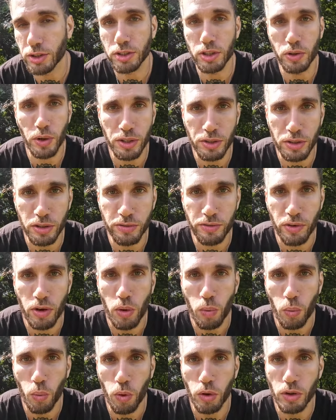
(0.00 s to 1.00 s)
just a question of
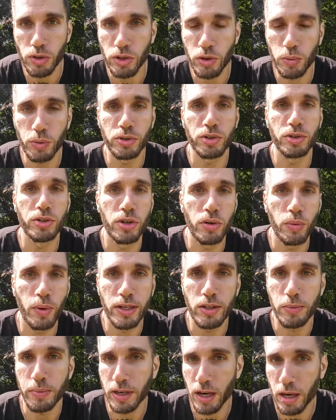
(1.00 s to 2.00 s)
what do you want to do
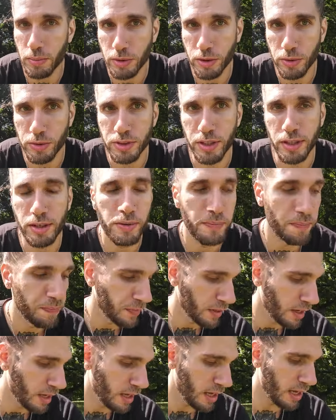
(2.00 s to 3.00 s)
when you become lucid?
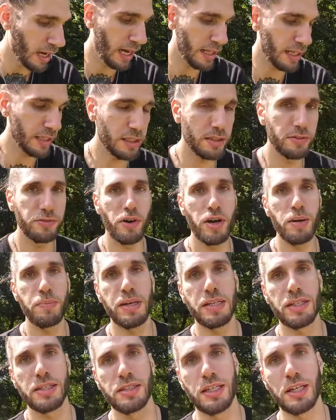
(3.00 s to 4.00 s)
And this is a very
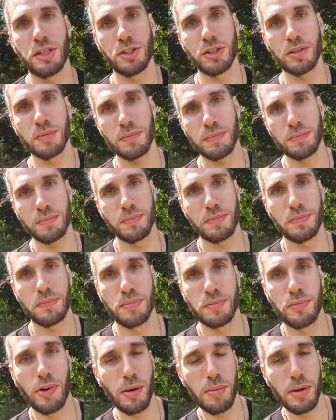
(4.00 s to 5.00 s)
big distinction.
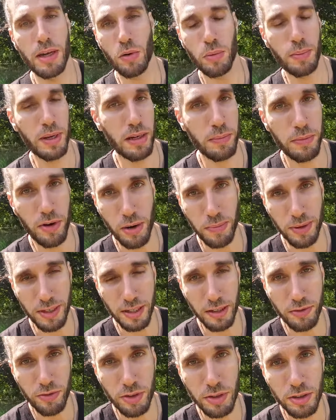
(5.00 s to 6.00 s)
Very, it will make a very big
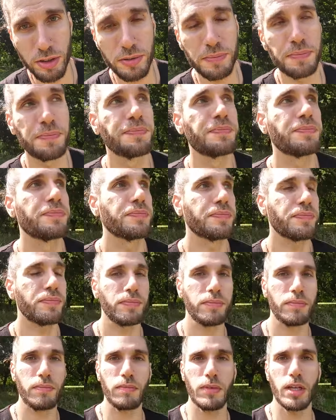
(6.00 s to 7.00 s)
difference.
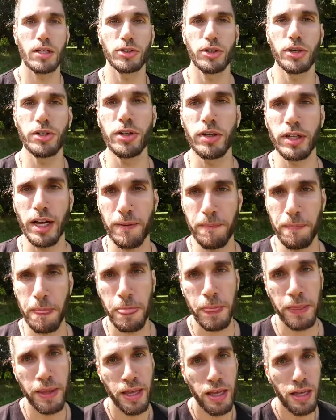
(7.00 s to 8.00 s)
So you do that.
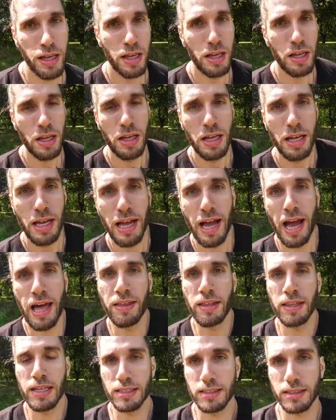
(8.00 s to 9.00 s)

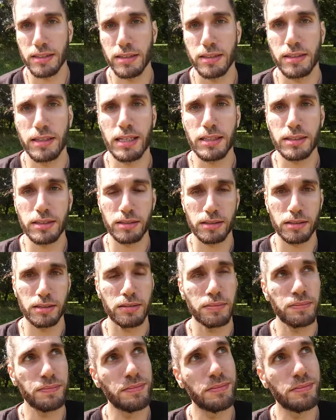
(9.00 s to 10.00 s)
And then that's
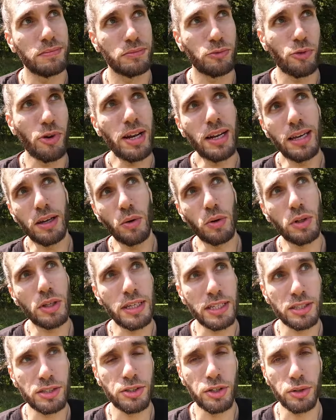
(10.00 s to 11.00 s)
that's really all you
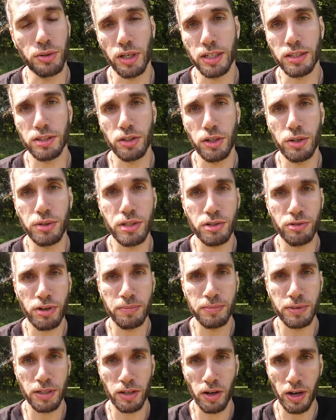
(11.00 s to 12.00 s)
need to do, like to lucid
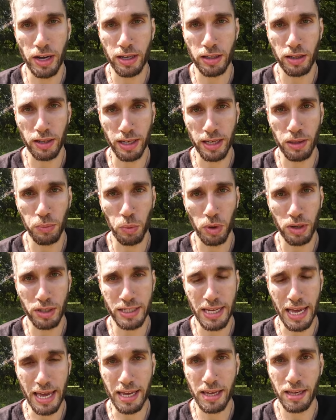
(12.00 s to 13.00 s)
dream tonight, like in one
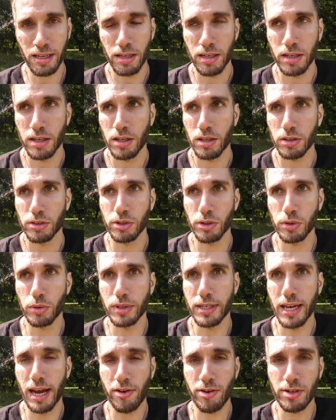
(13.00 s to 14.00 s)
day, to
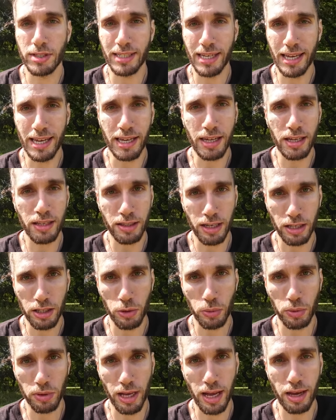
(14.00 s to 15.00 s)
guarantee that
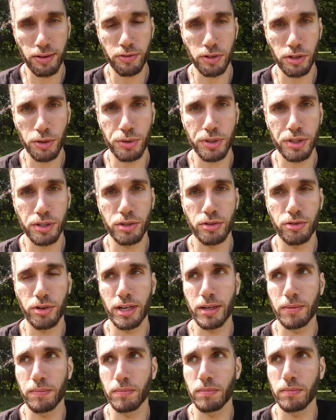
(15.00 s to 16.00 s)
you will have a lucid
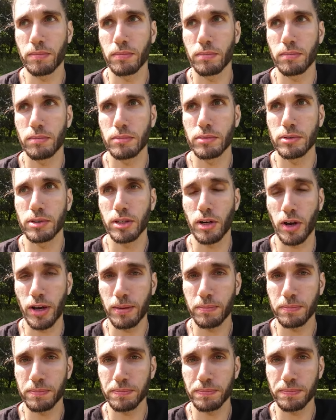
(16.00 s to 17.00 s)
dream
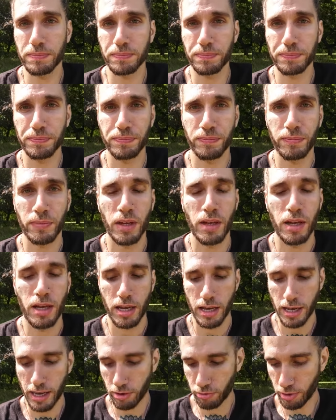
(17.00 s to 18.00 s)
tonight.
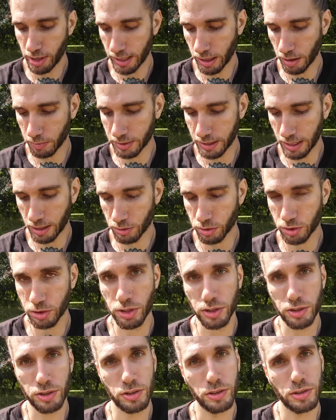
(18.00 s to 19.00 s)
It really comes down to
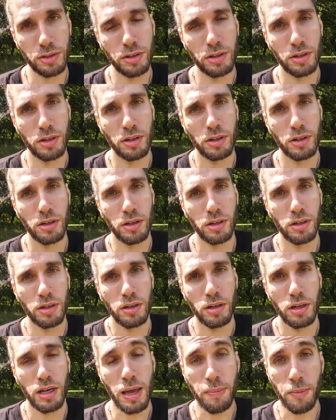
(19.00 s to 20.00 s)
just
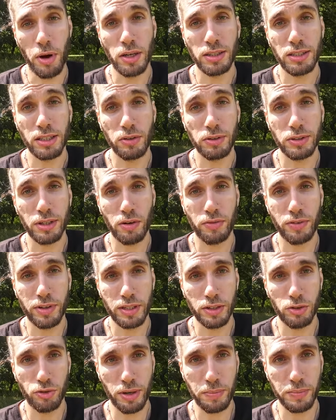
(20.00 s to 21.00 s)
immersing yourself in
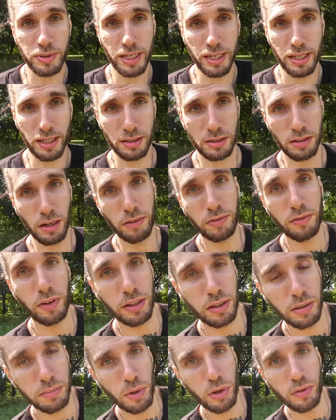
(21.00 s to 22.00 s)
the dream seeding stuff,
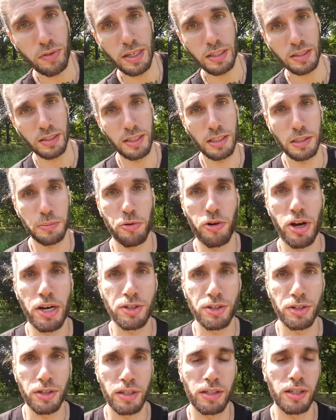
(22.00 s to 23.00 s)
like the movies and the
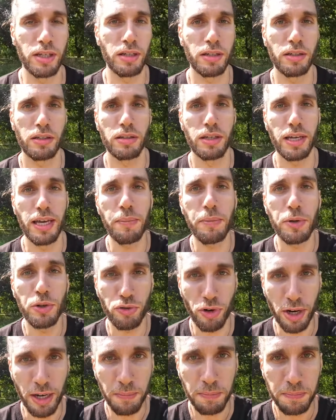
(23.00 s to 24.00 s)
inspiration and the, the
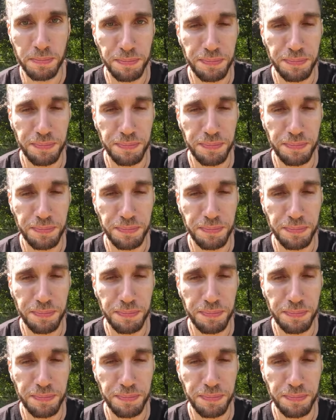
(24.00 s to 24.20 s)
imagery,